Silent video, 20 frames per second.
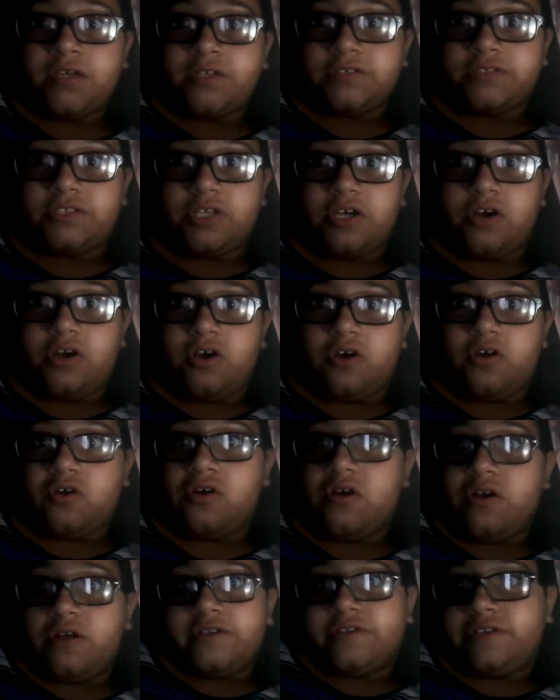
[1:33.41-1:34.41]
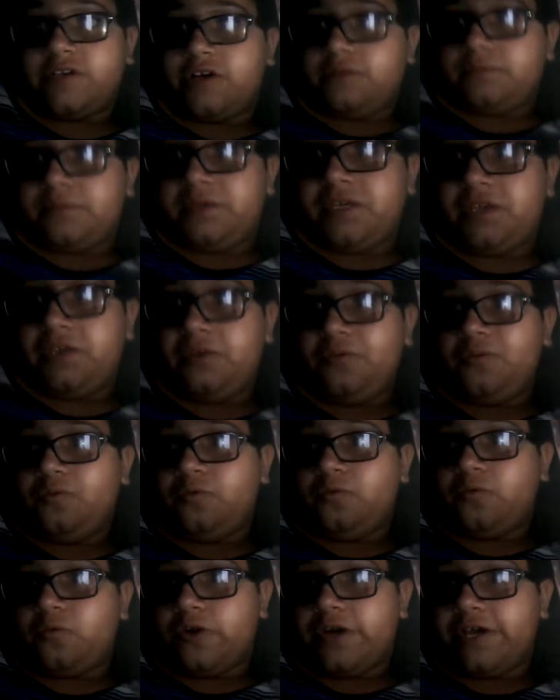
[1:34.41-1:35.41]
So tell me
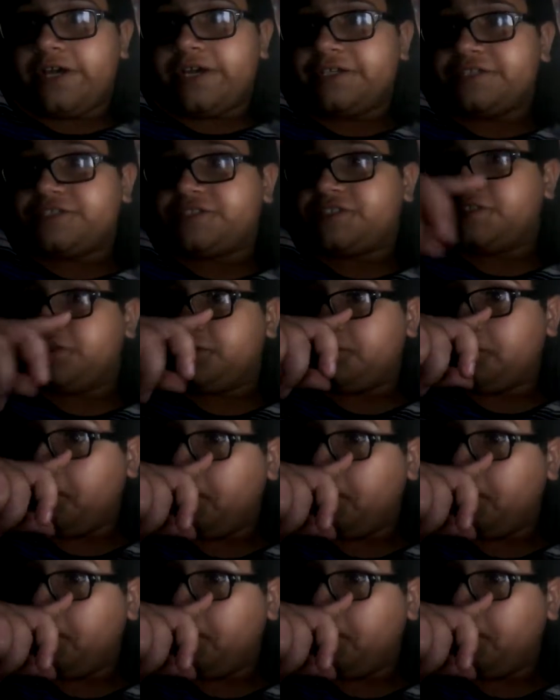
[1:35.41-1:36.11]
which